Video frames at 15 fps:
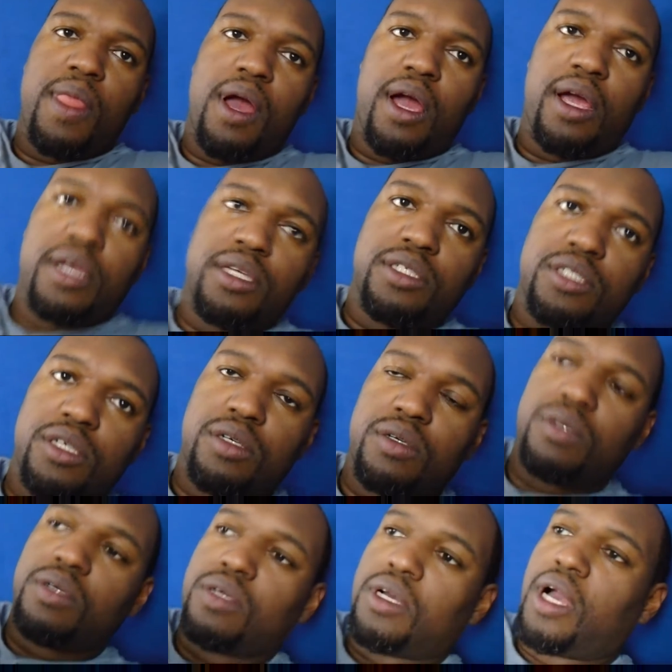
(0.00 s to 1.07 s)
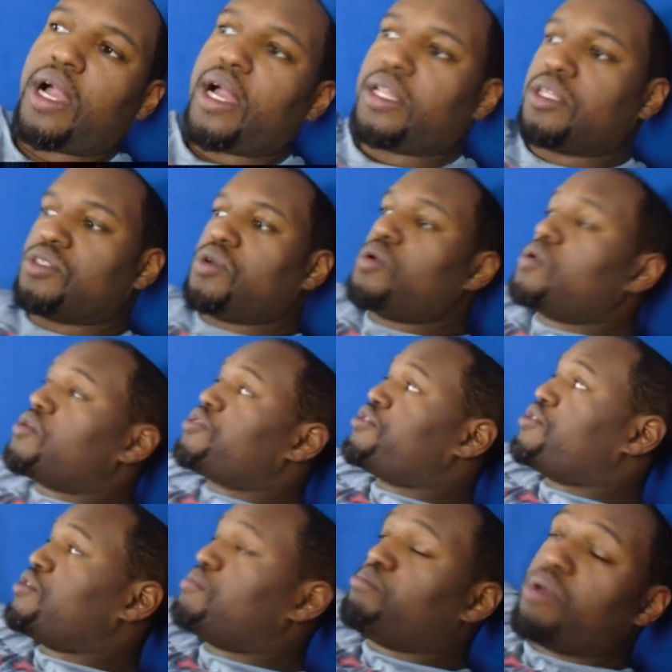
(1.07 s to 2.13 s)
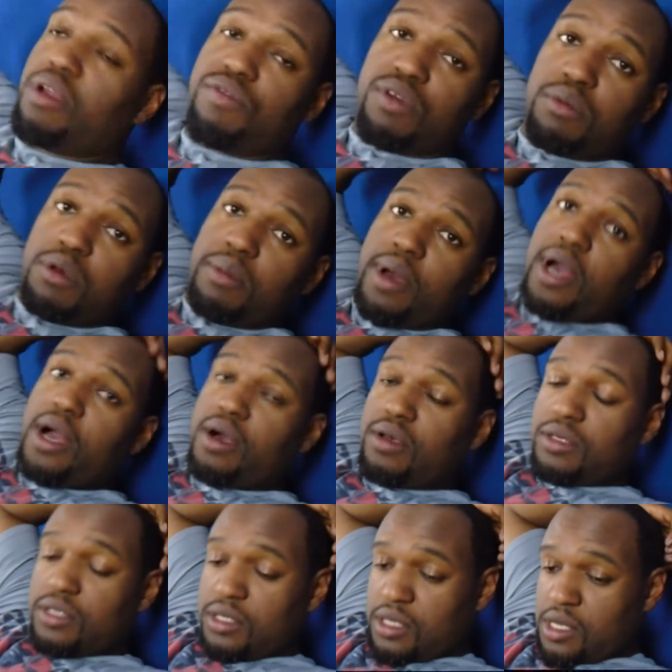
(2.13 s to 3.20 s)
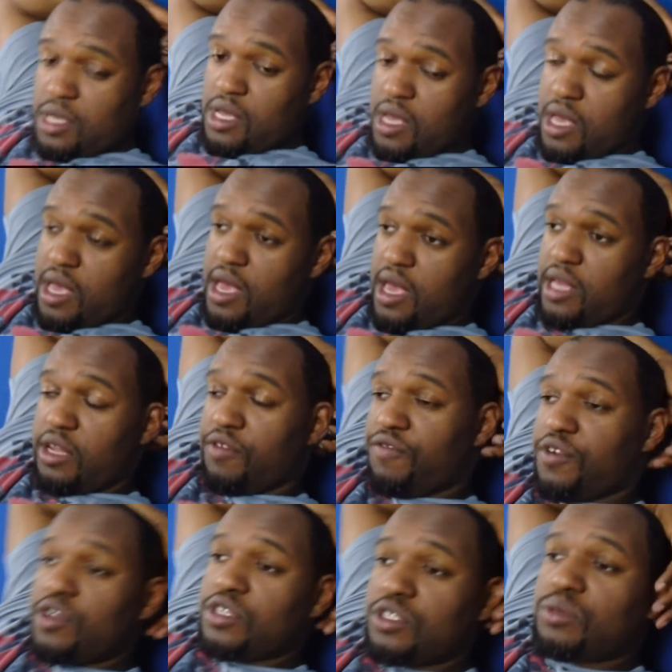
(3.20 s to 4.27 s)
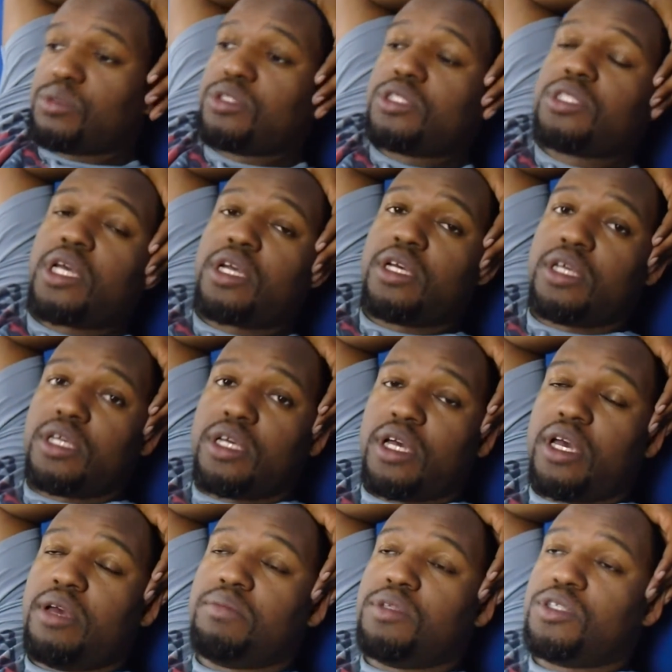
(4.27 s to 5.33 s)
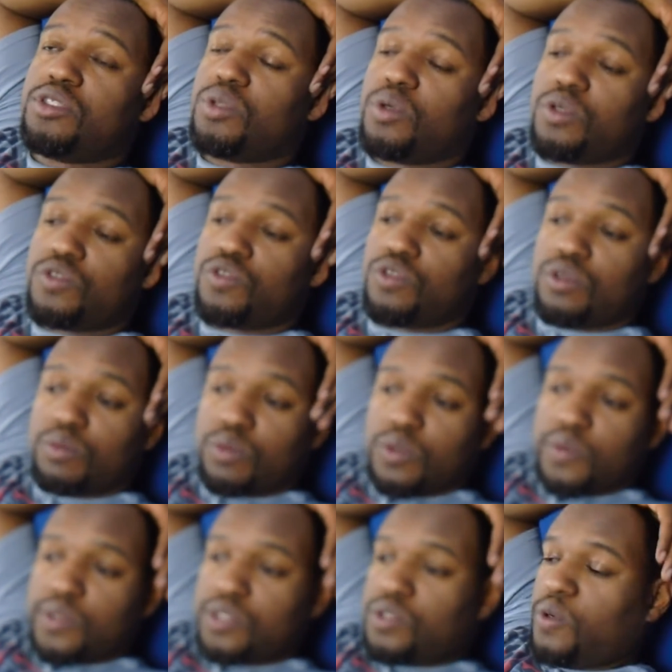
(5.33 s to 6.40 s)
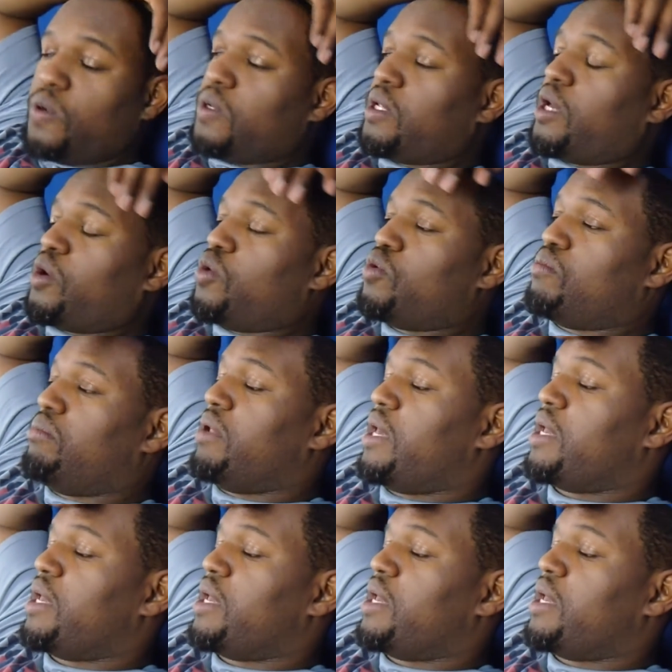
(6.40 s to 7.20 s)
Alright, so I got this whole third bedroom in my house, and at first it was just like an empty storage room. We were storing like old